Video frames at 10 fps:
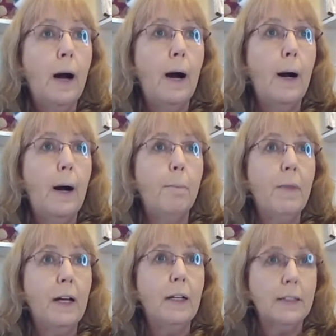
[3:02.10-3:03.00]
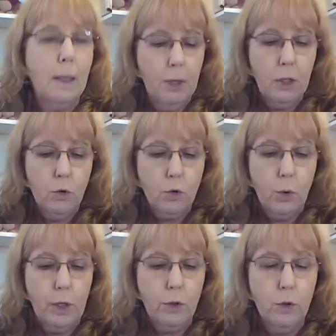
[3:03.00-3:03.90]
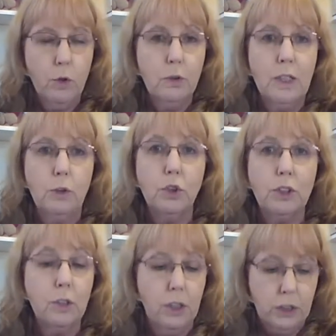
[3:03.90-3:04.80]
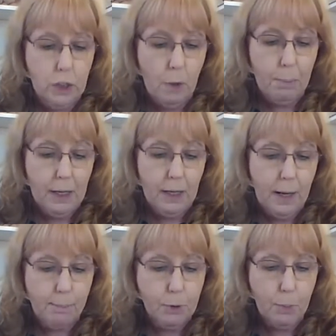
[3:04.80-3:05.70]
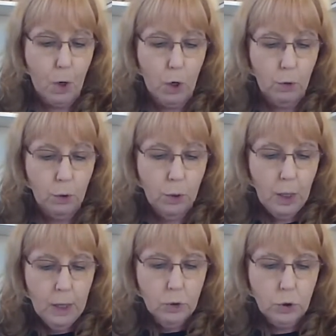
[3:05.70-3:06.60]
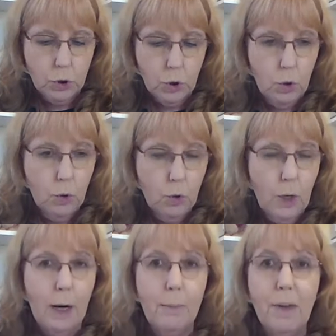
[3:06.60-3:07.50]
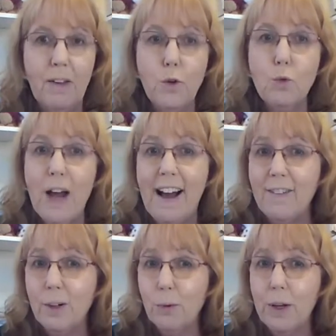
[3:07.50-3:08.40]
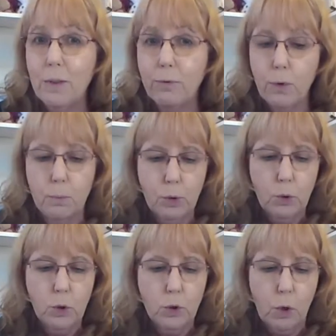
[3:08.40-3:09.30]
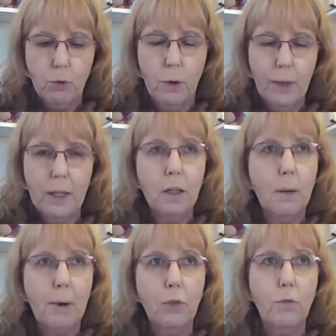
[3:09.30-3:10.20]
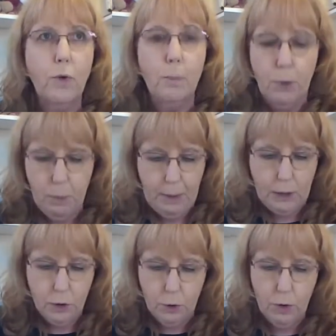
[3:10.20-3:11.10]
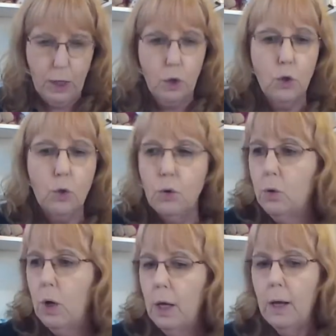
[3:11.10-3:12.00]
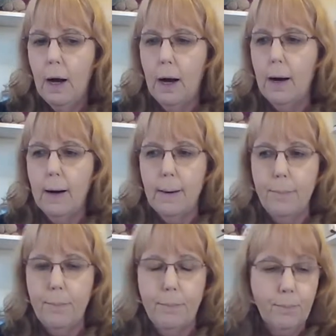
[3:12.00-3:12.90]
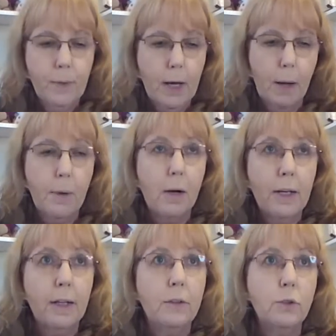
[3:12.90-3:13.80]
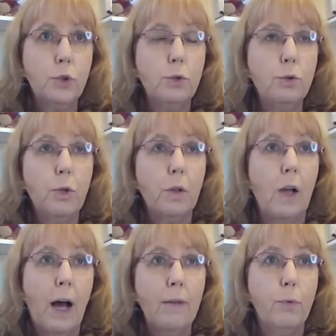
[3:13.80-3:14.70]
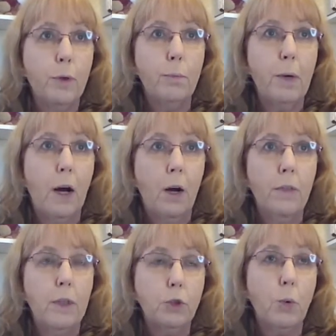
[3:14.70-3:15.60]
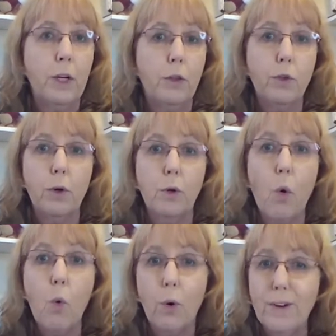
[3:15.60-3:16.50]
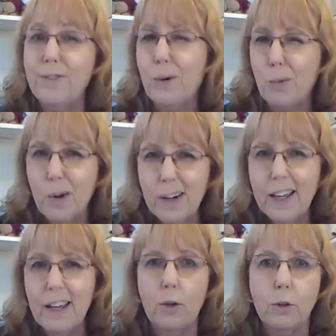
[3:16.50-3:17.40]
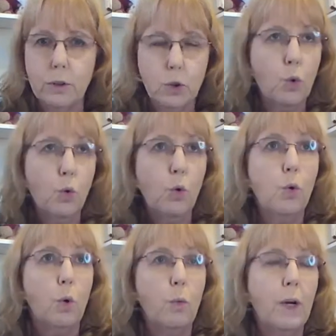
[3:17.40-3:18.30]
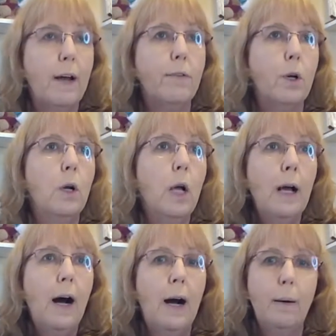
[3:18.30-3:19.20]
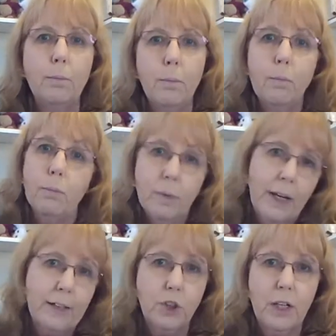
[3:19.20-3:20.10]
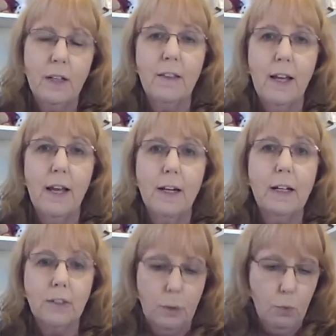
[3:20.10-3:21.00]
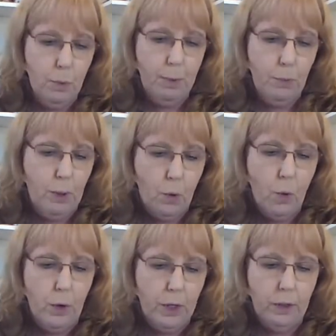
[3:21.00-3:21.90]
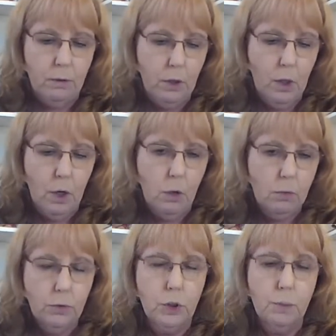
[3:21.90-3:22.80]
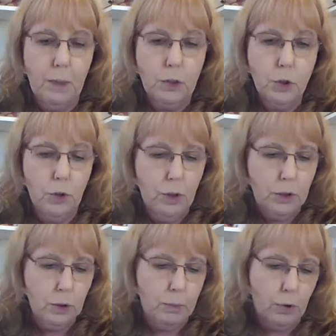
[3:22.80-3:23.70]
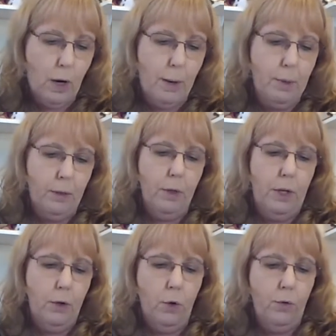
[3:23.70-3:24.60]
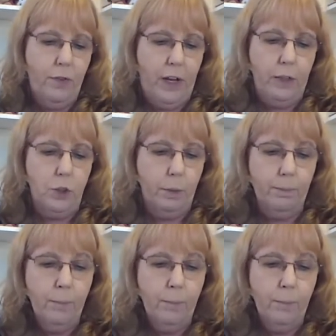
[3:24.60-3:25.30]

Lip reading: that is coming in the 23rd, those energies are going to start picking up tomorrow. So if you haven't read the full moon or don't know anything about the full moon, make sure that you come and do the live with me on the 23rd, or if you're working or in school or whatever, catch it at the end because it will be recorded. You know, just make sure you hit subscribe and notification.